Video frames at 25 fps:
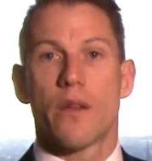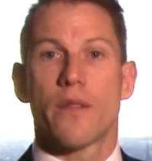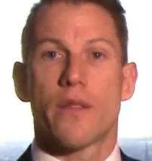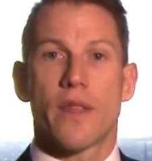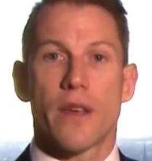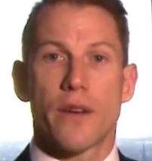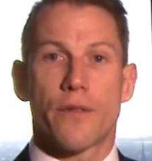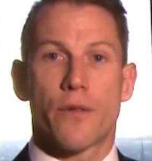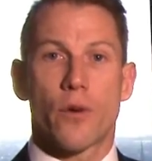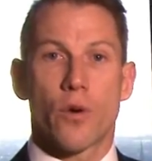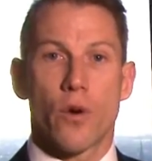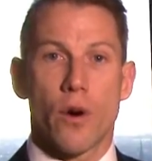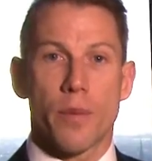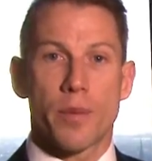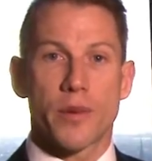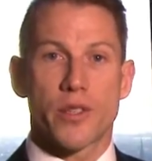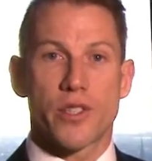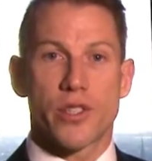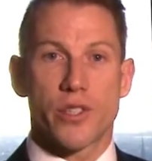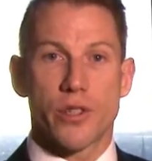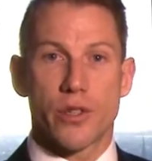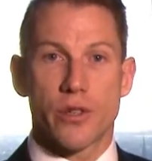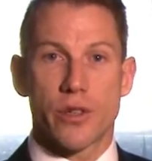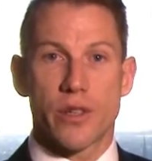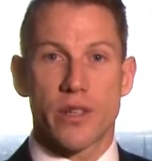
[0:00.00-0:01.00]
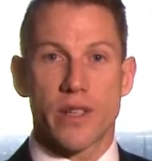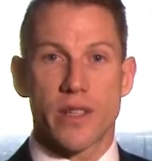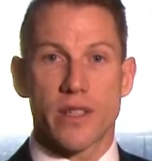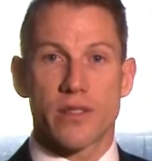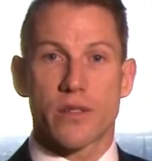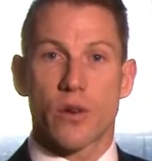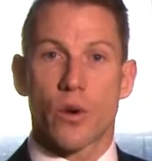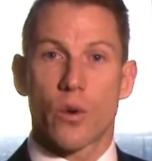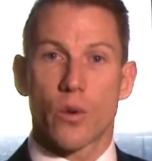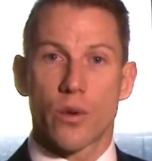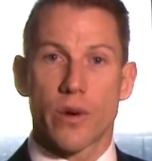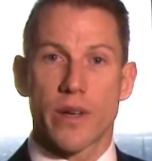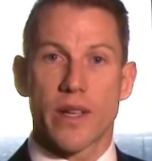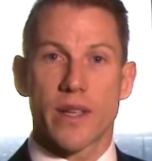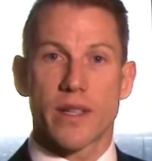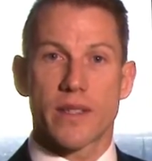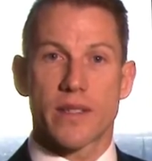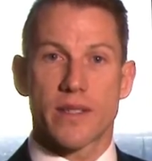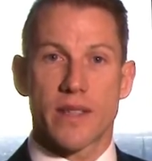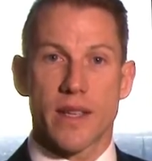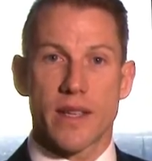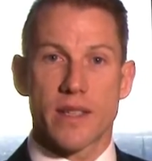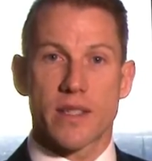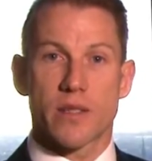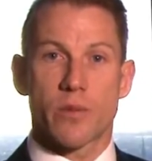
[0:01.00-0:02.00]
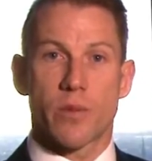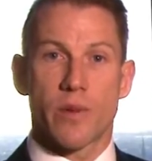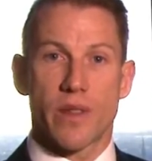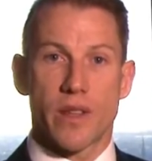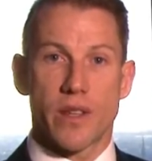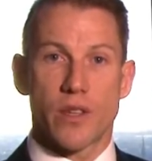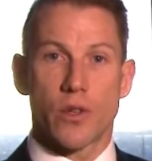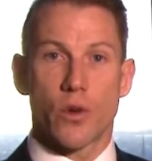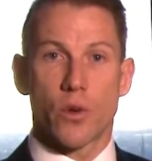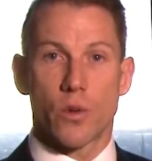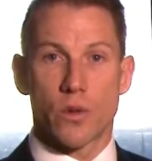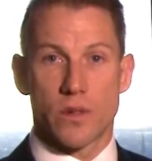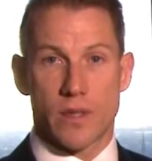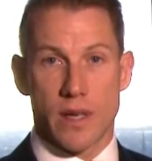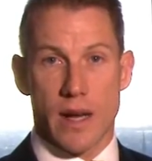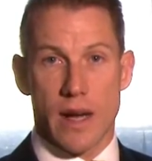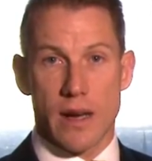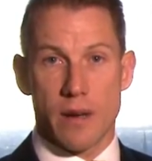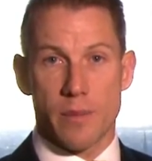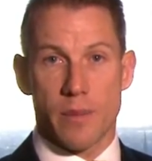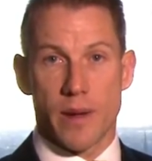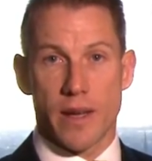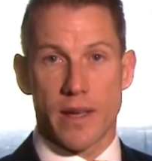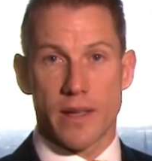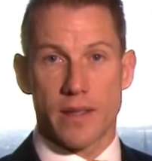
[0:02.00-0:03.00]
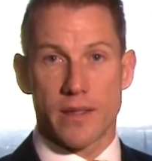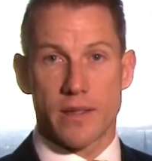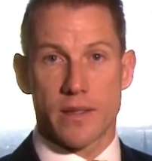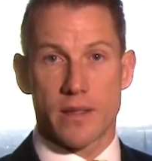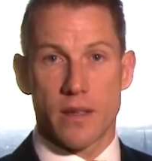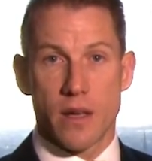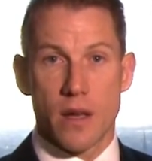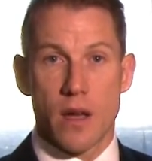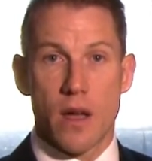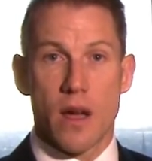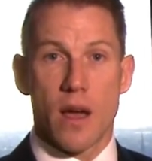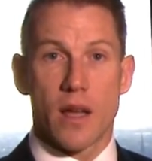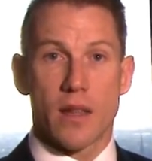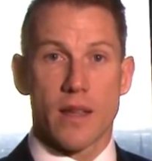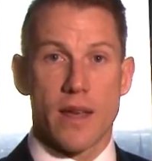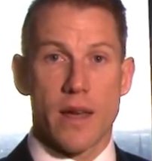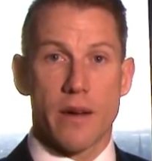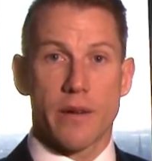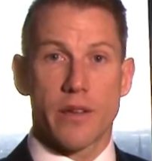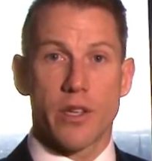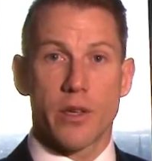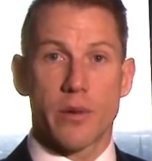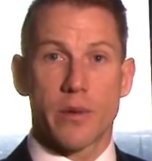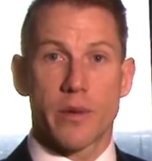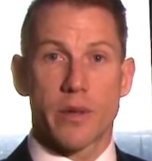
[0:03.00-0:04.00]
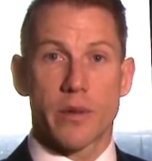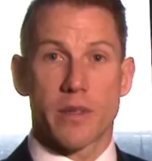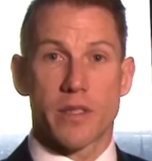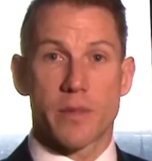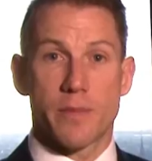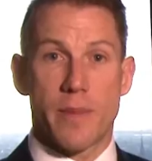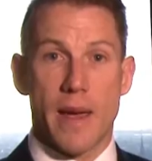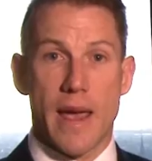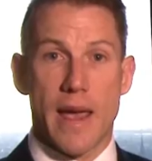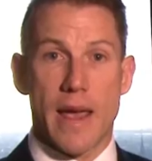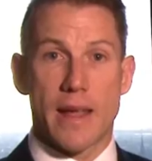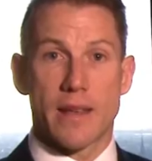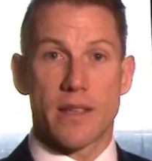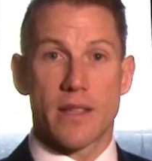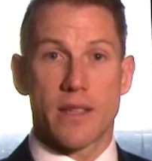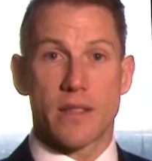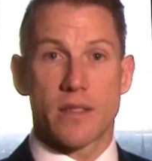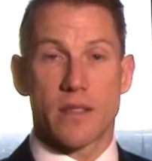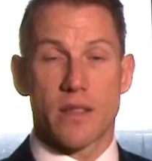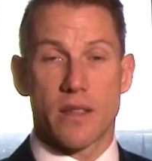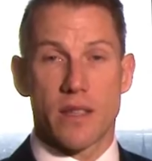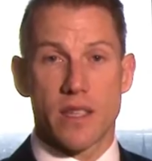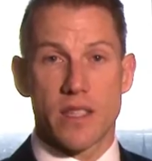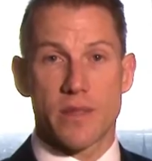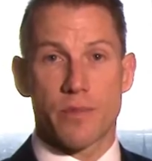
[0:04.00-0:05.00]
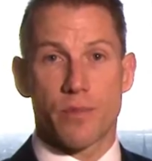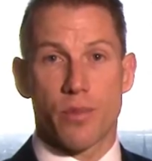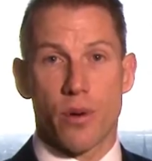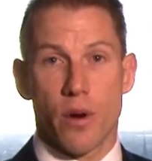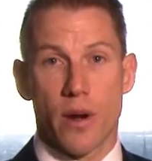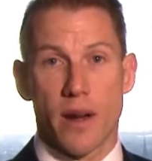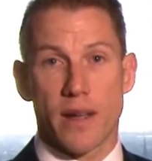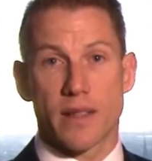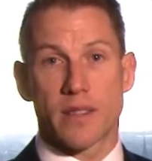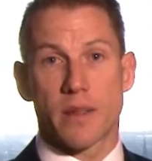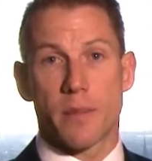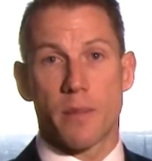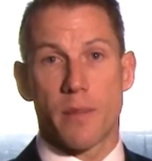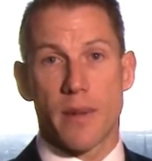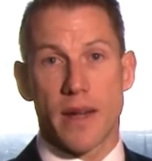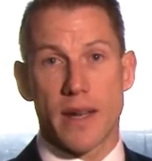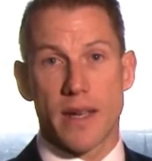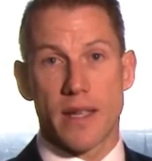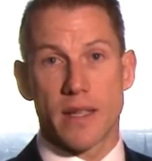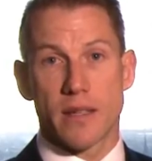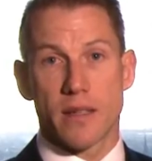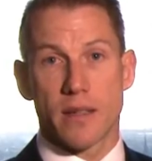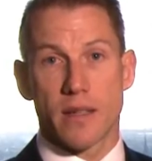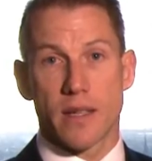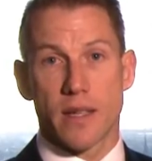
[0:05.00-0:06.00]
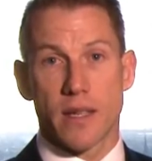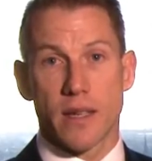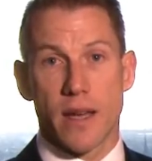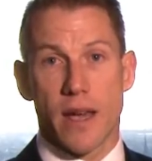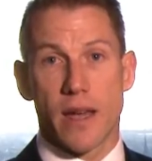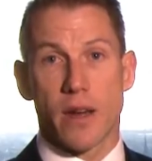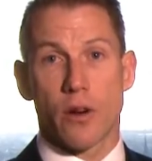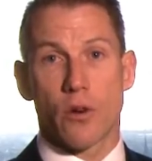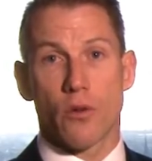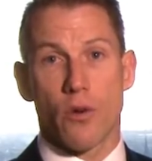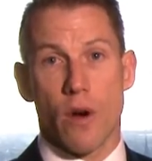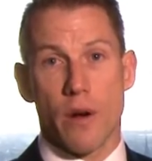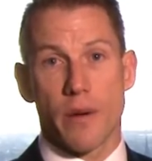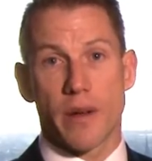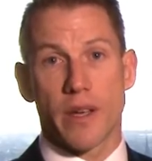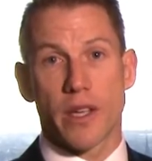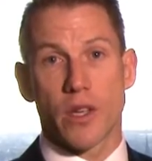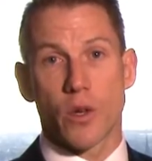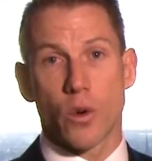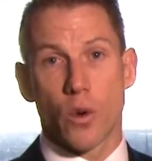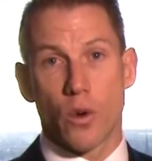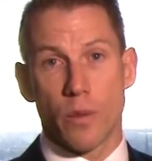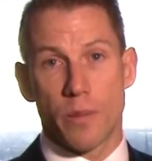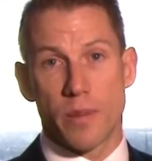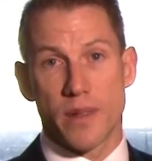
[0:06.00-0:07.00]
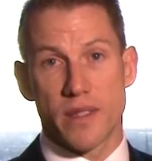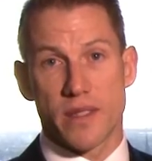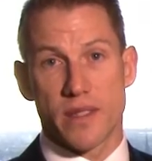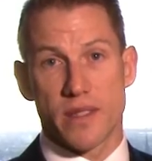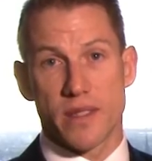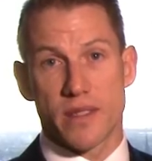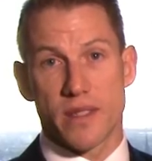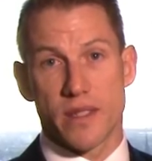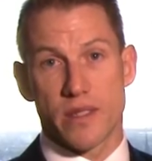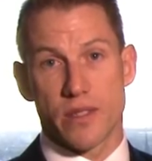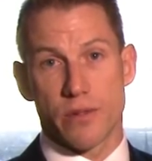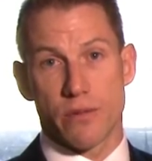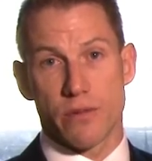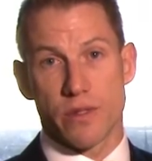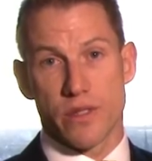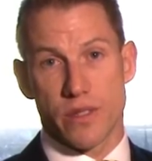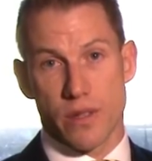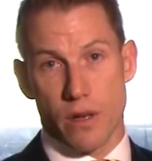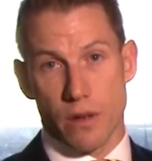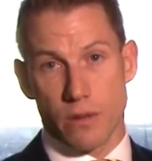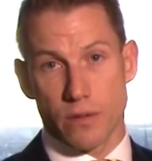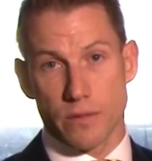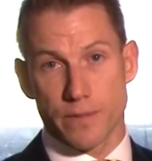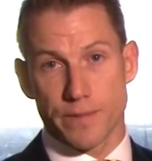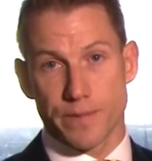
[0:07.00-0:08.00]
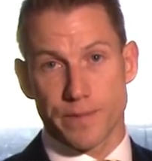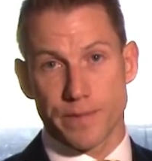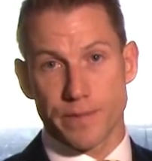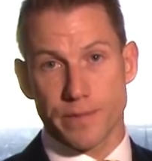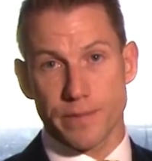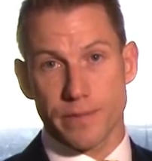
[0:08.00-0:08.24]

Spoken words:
Therefore, opportunities already exist within your database, allowing you to expand into this product immediately and growing your business as a result.